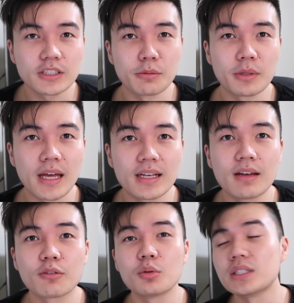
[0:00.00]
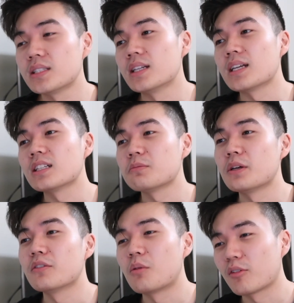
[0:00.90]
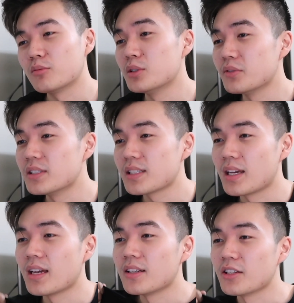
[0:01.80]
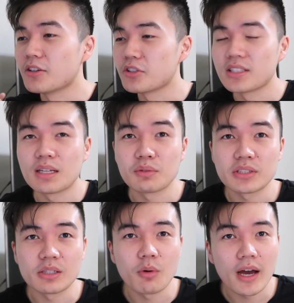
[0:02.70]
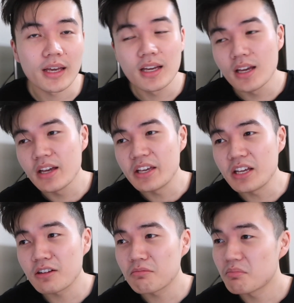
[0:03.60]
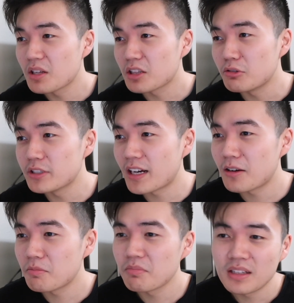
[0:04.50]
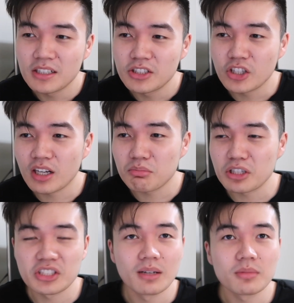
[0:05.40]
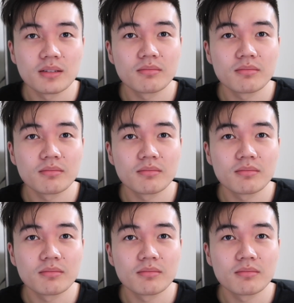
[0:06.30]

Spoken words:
is something that never really stands out to me in Marvel movies. And, you can definitely see why. Here, Chloe Zhao, she kind of brings something.